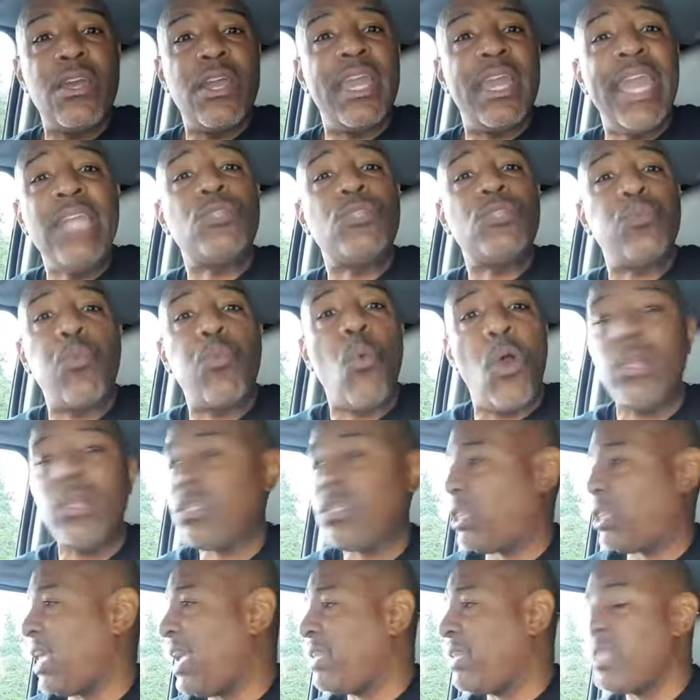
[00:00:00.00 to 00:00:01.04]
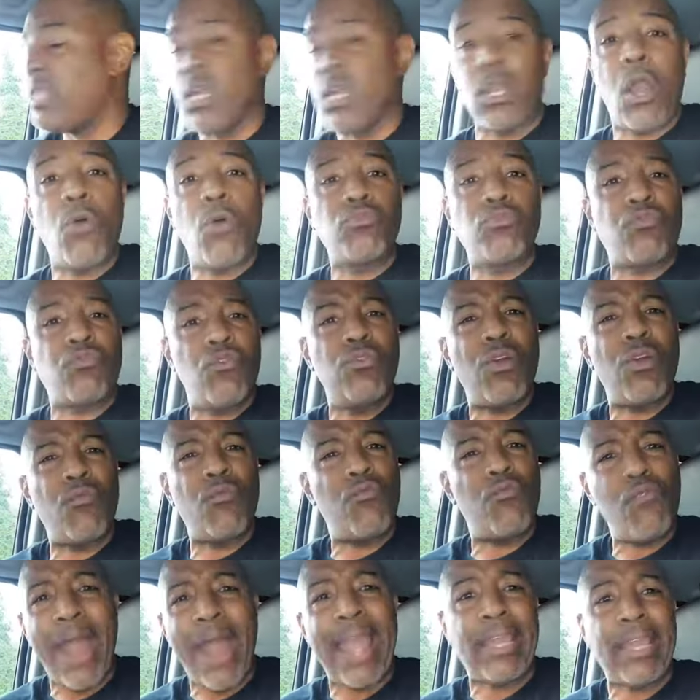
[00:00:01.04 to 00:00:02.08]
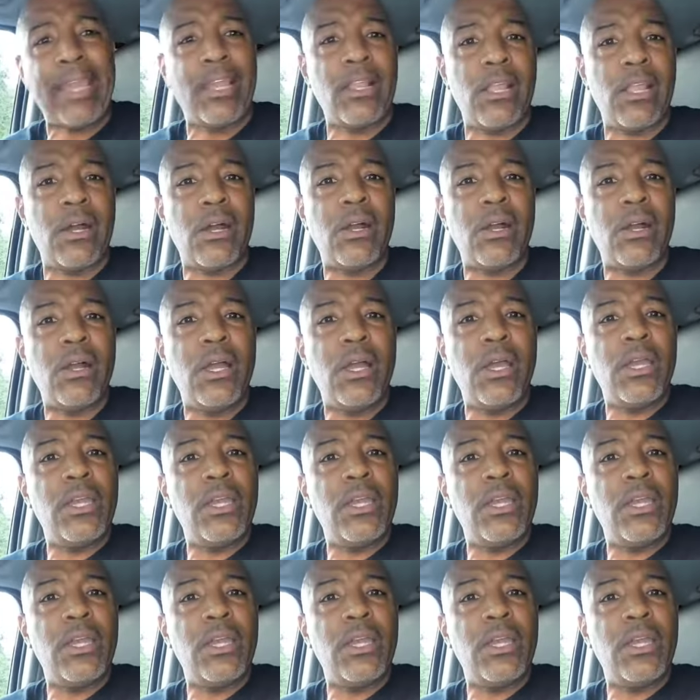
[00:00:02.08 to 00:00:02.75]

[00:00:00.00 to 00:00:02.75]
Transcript: it's one thing to go through the regular,